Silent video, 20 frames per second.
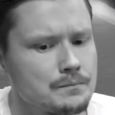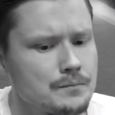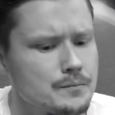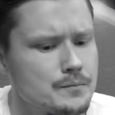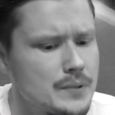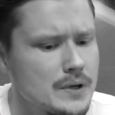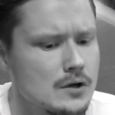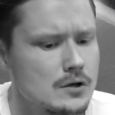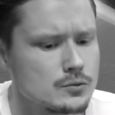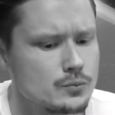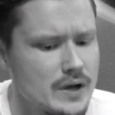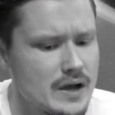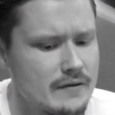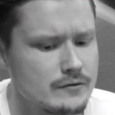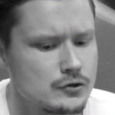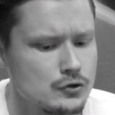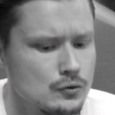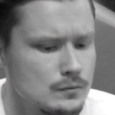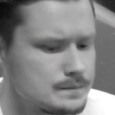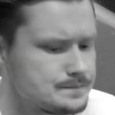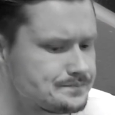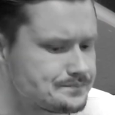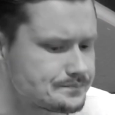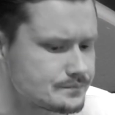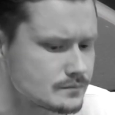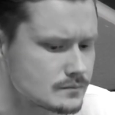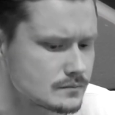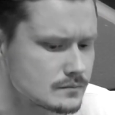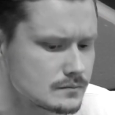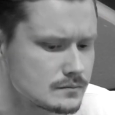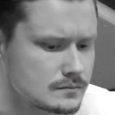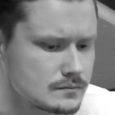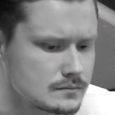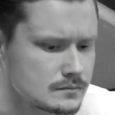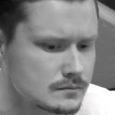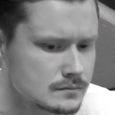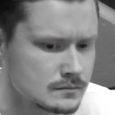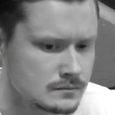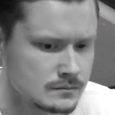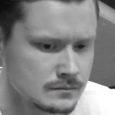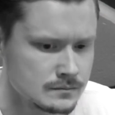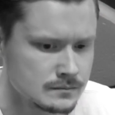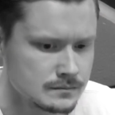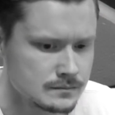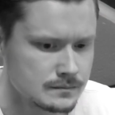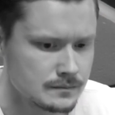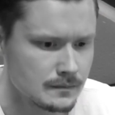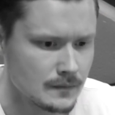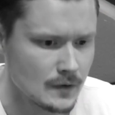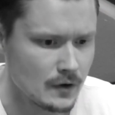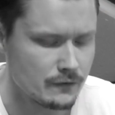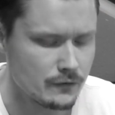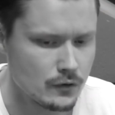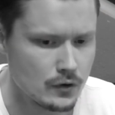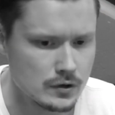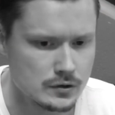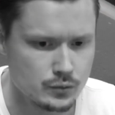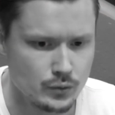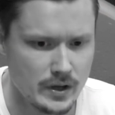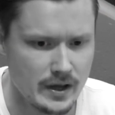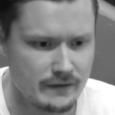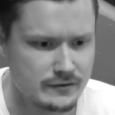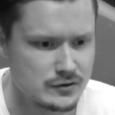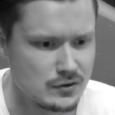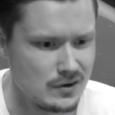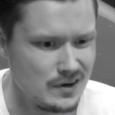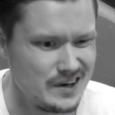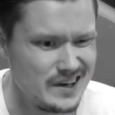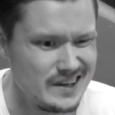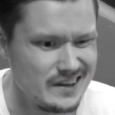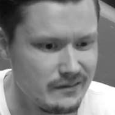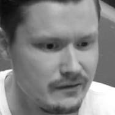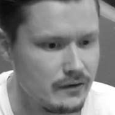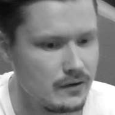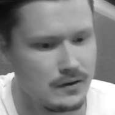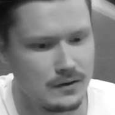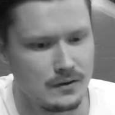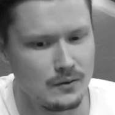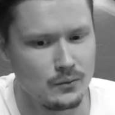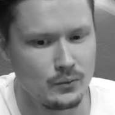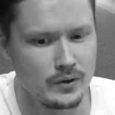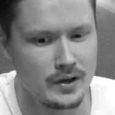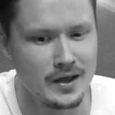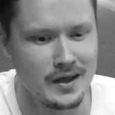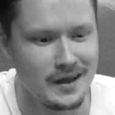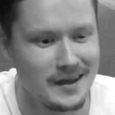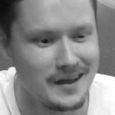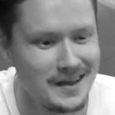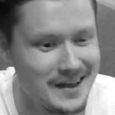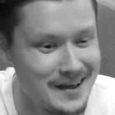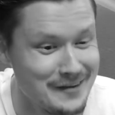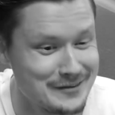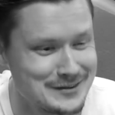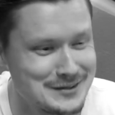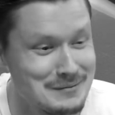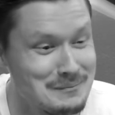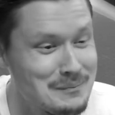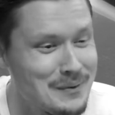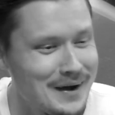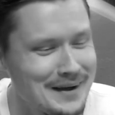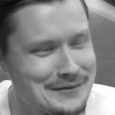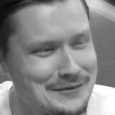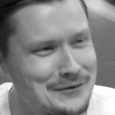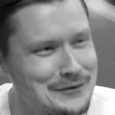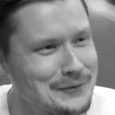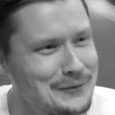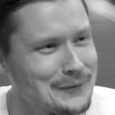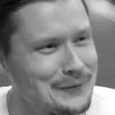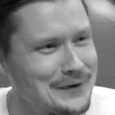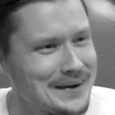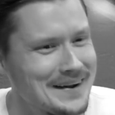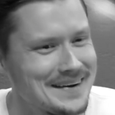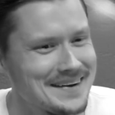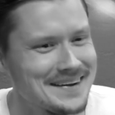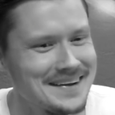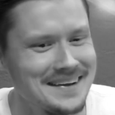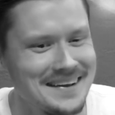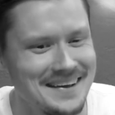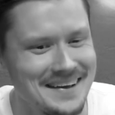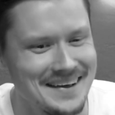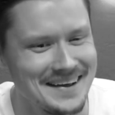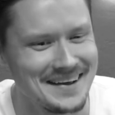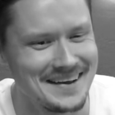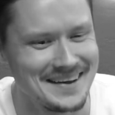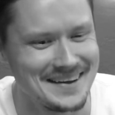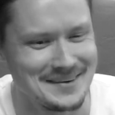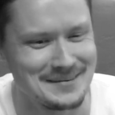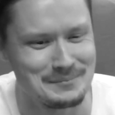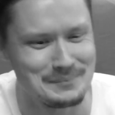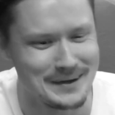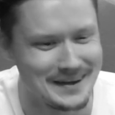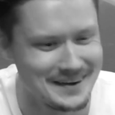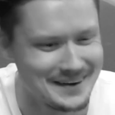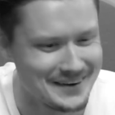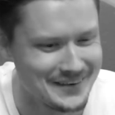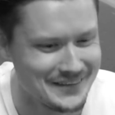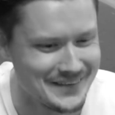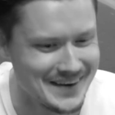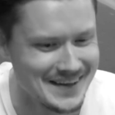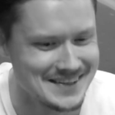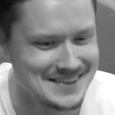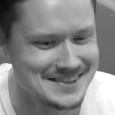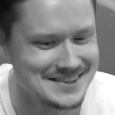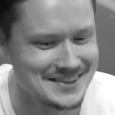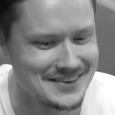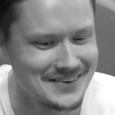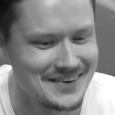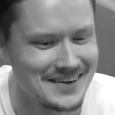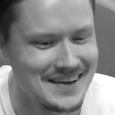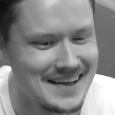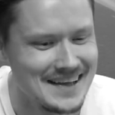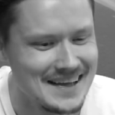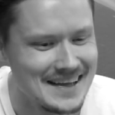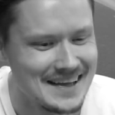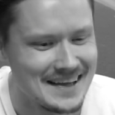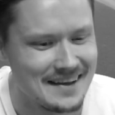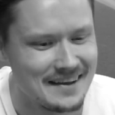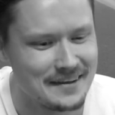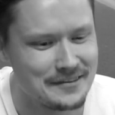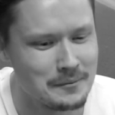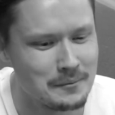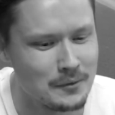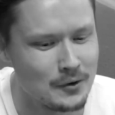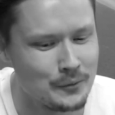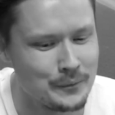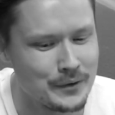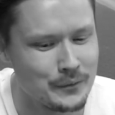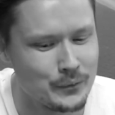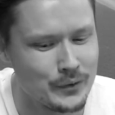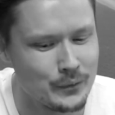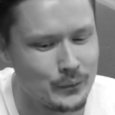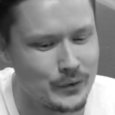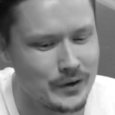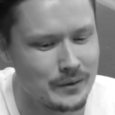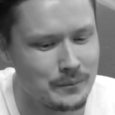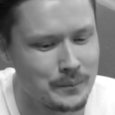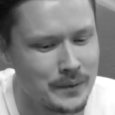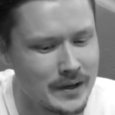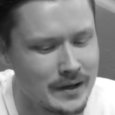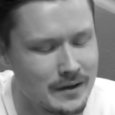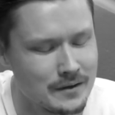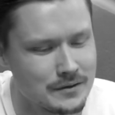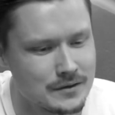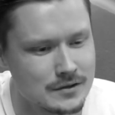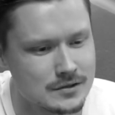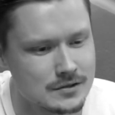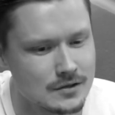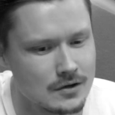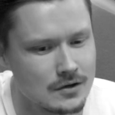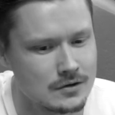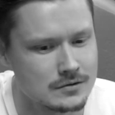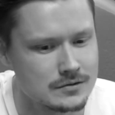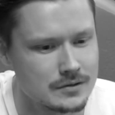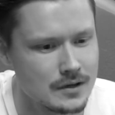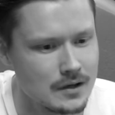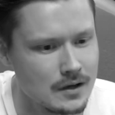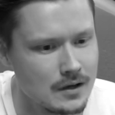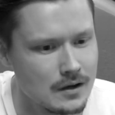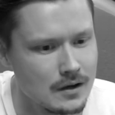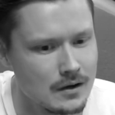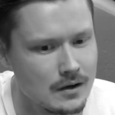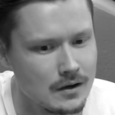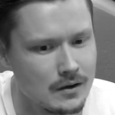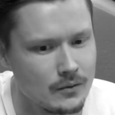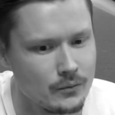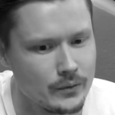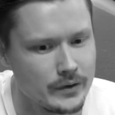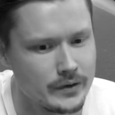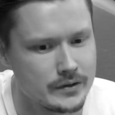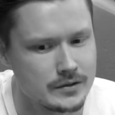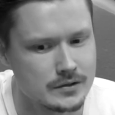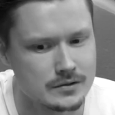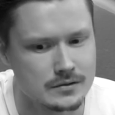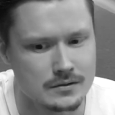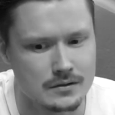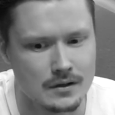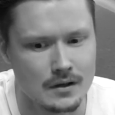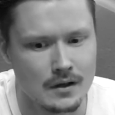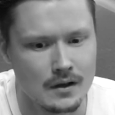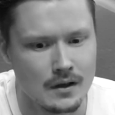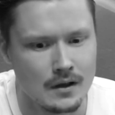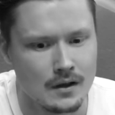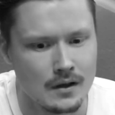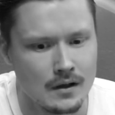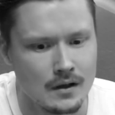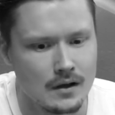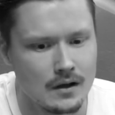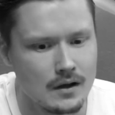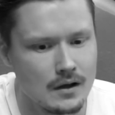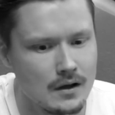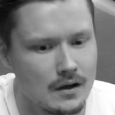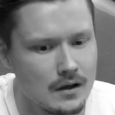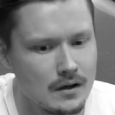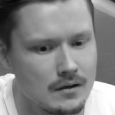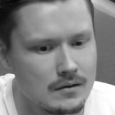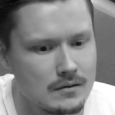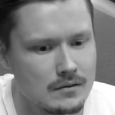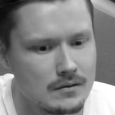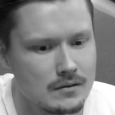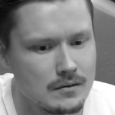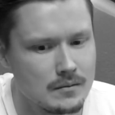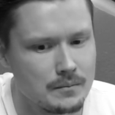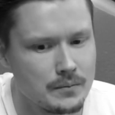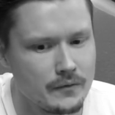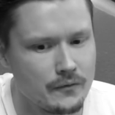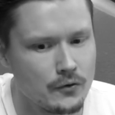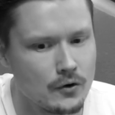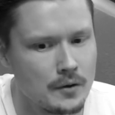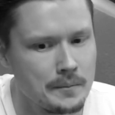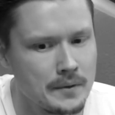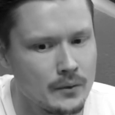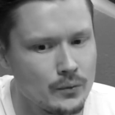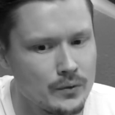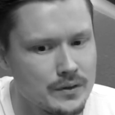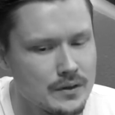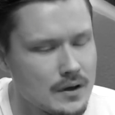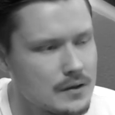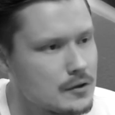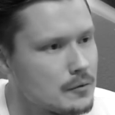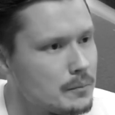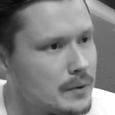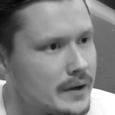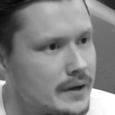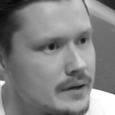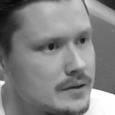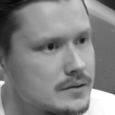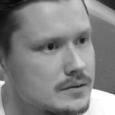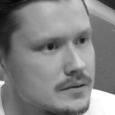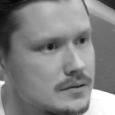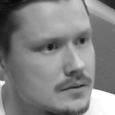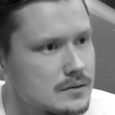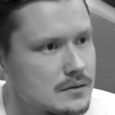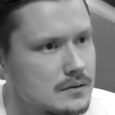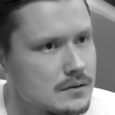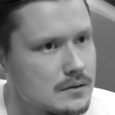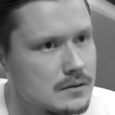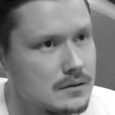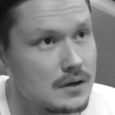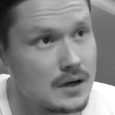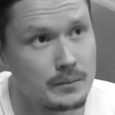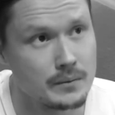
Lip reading: because we have to, of course, we have to live, have to buy food and pay our rent. So at the moment when we are making the songs, we're just performing with other bands. I'm